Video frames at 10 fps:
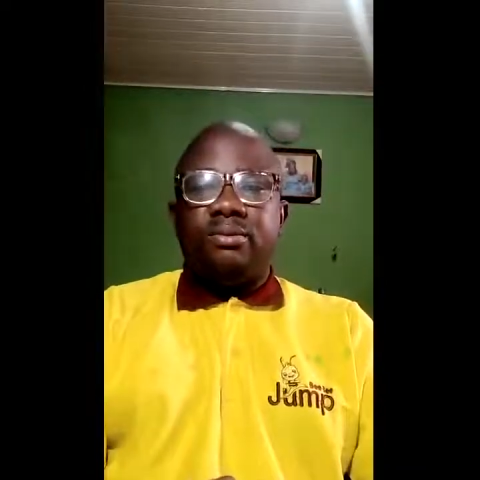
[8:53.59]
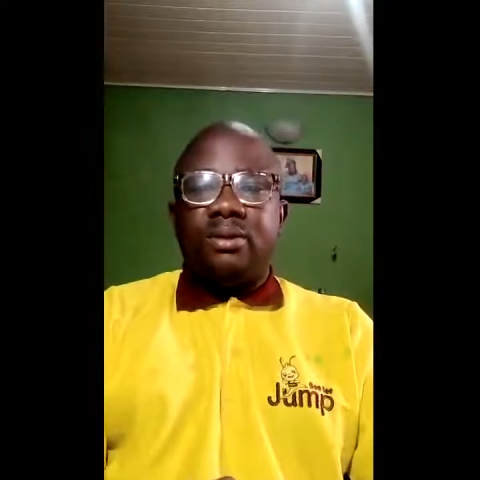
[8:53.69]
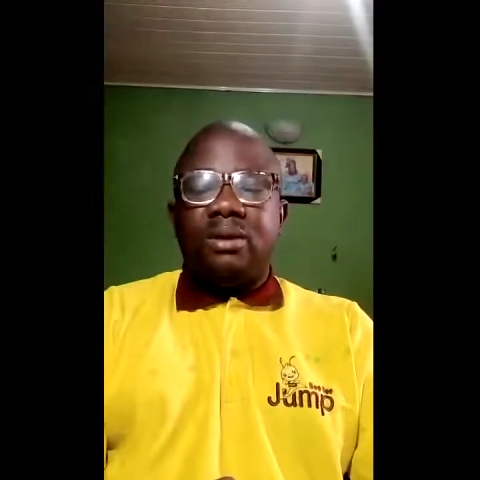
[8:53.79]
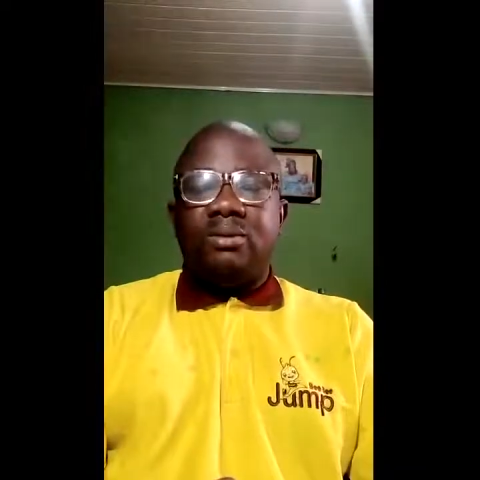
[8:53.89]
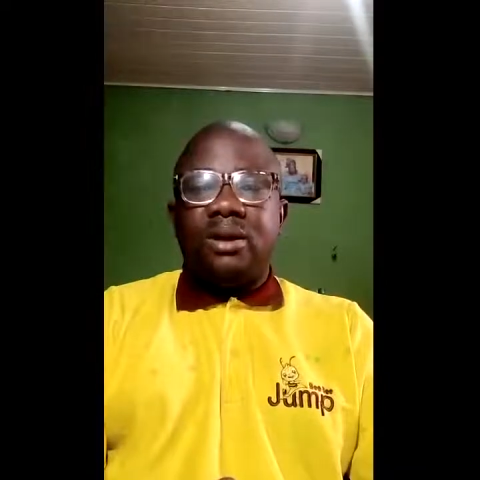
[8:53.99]

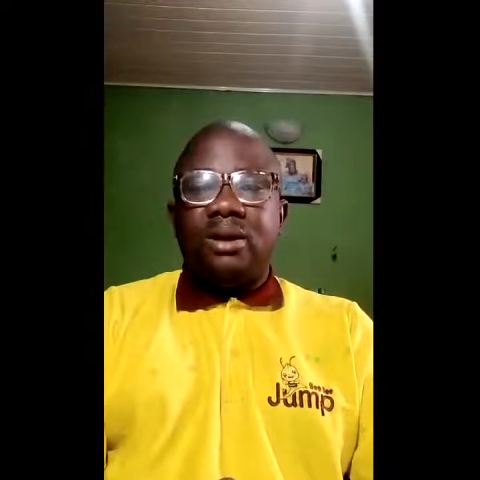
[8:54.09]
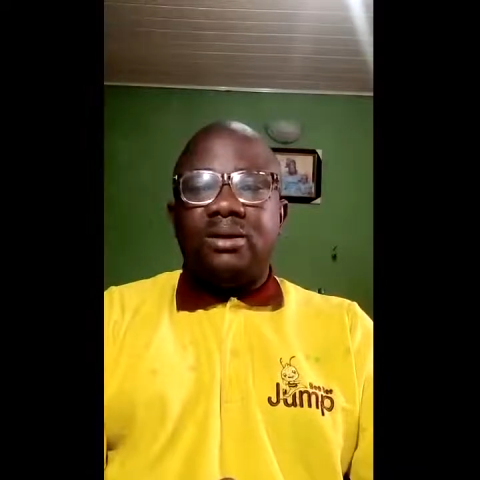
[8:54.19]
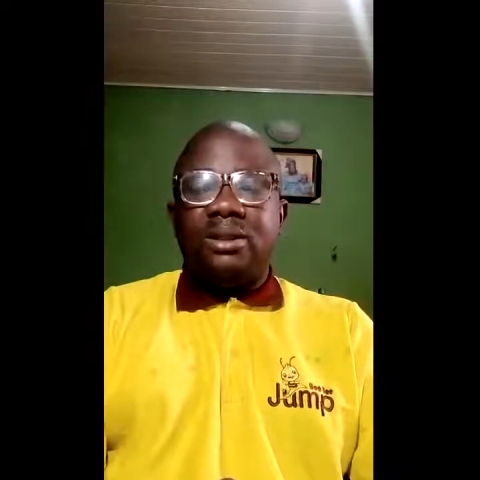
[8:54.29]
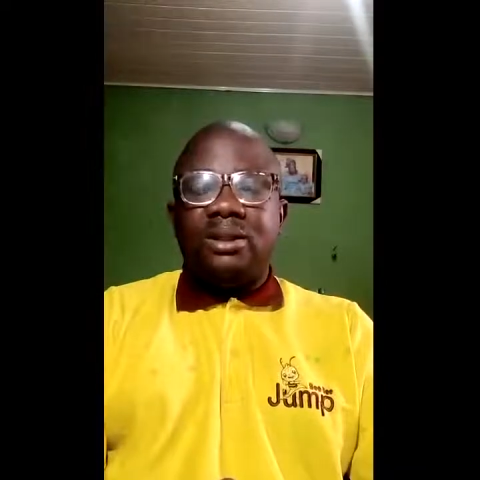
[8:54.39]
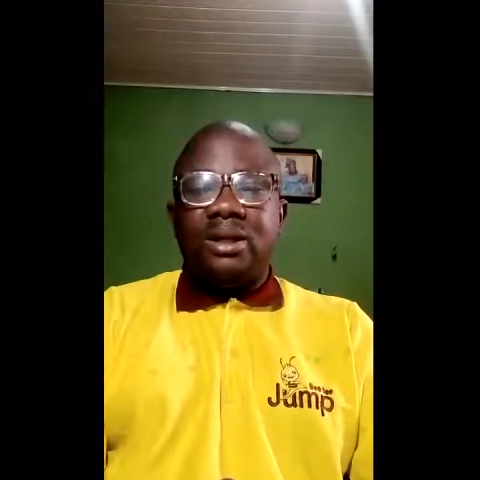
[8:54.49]
that we can
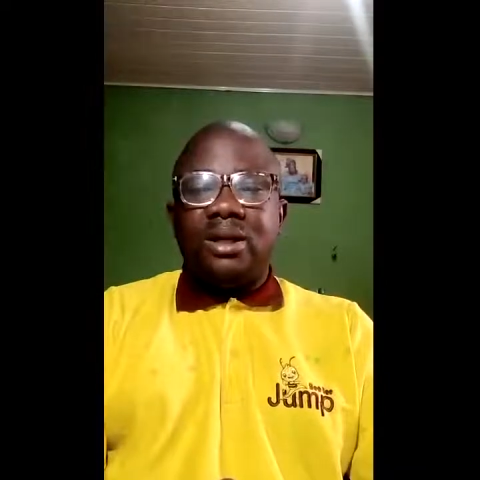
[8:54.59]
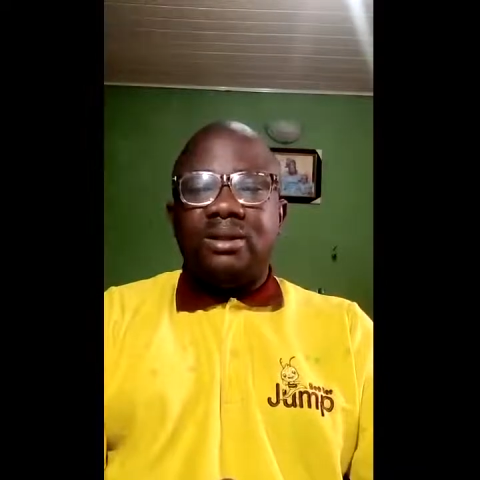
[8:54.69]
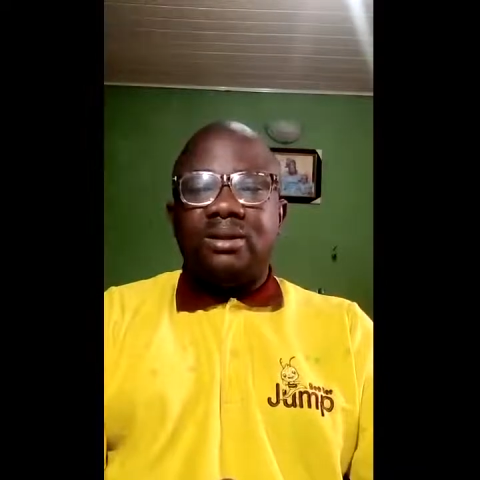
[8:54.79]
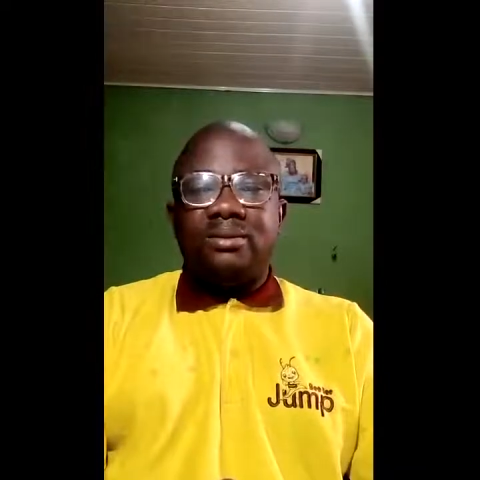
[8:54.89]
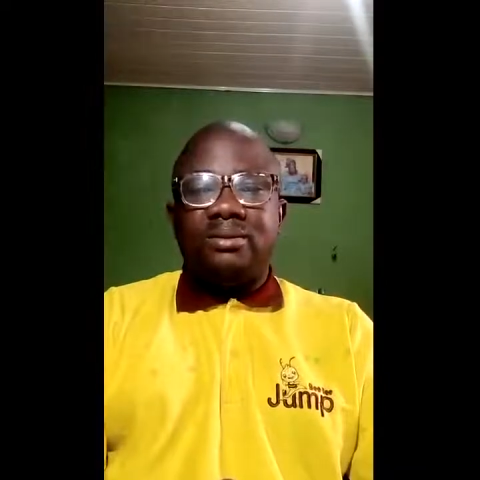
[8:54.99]

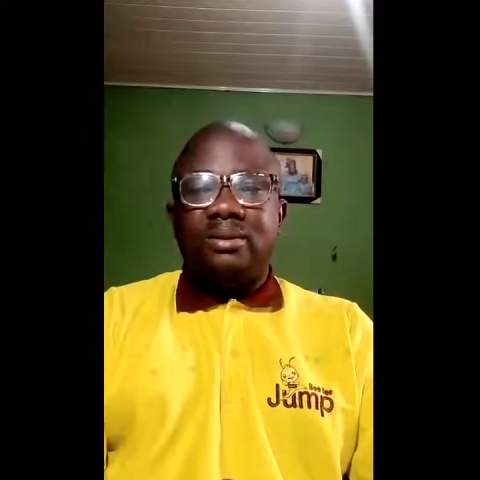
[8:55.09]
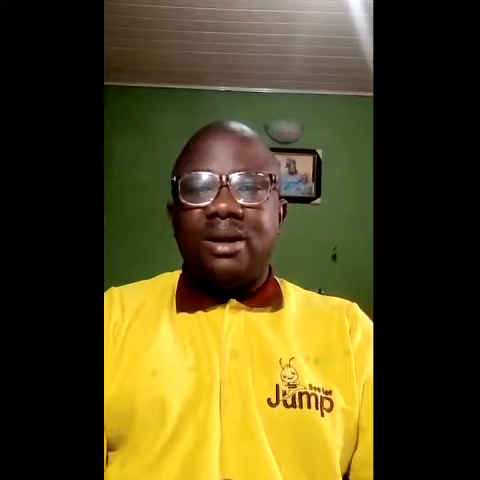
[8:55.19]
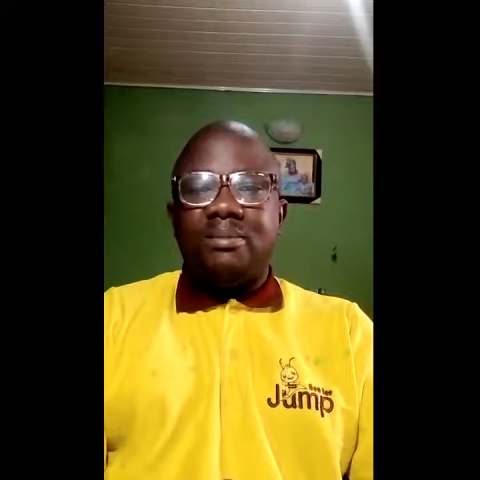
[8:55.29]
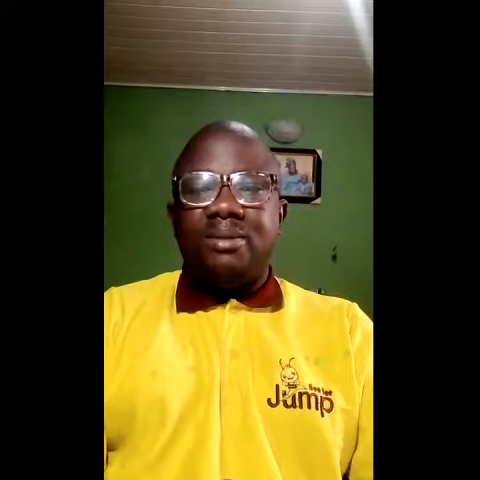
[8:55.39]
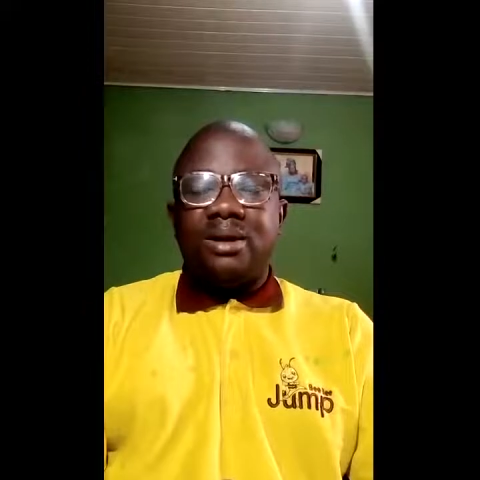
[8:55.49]
recharge,
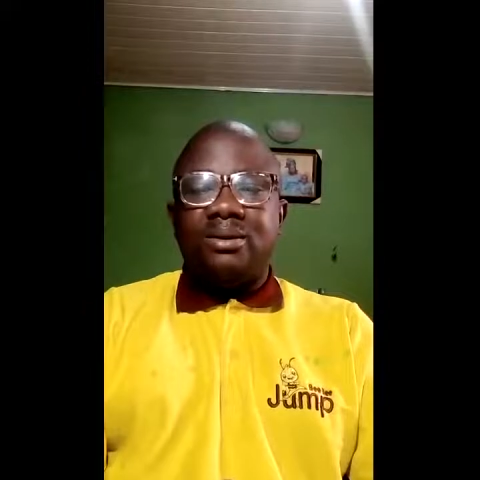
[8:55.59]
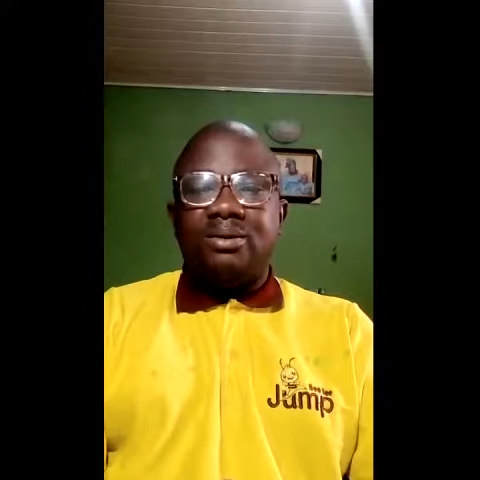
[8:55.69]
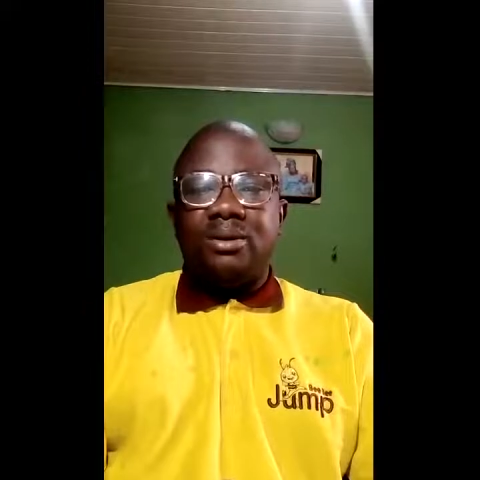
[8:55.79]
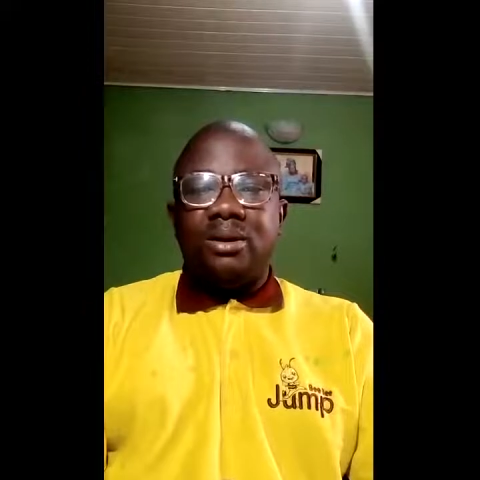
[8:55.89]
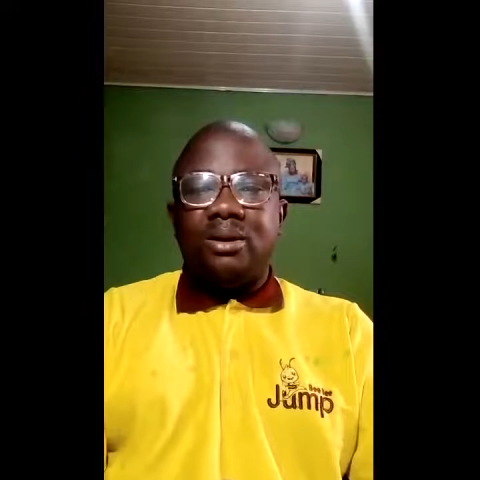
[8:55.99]
that battery
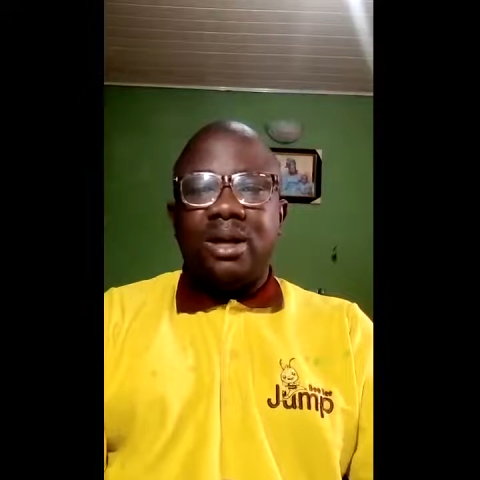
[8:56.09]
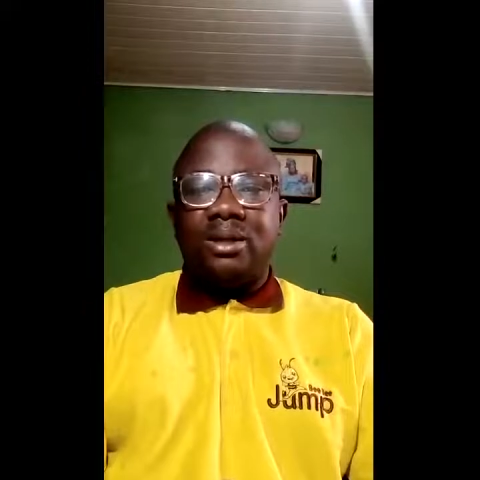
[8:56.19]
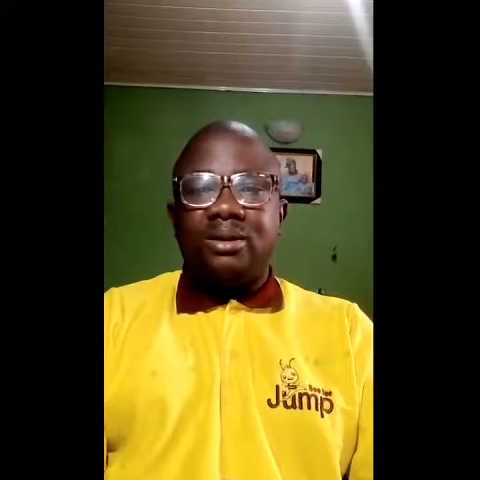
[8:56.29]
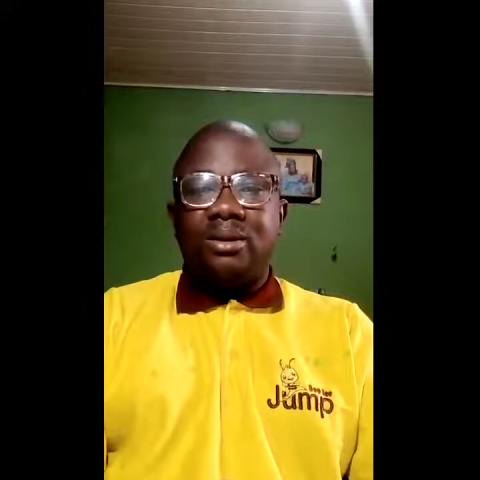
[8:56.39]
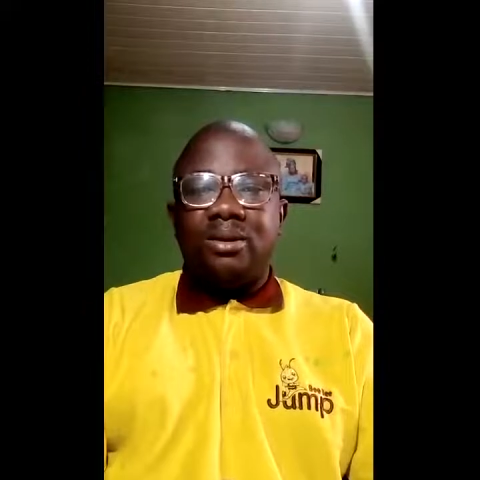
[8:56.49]
will not
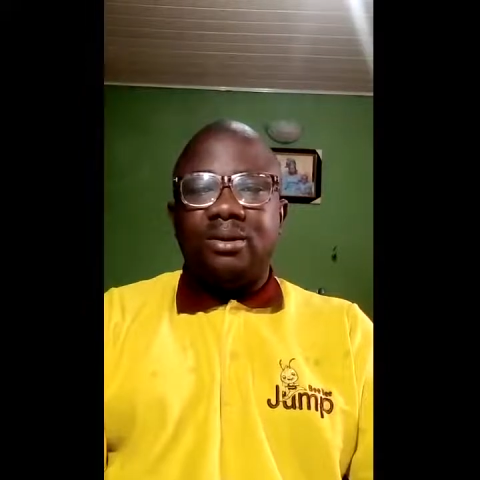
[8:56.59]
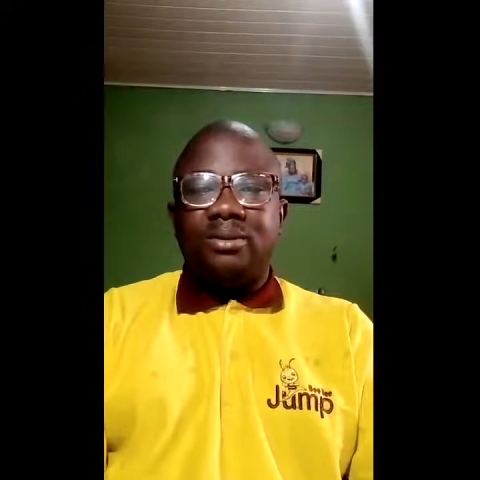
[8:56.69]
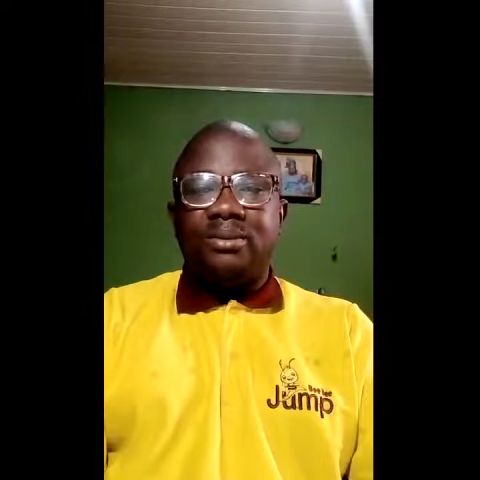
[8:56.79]
last long.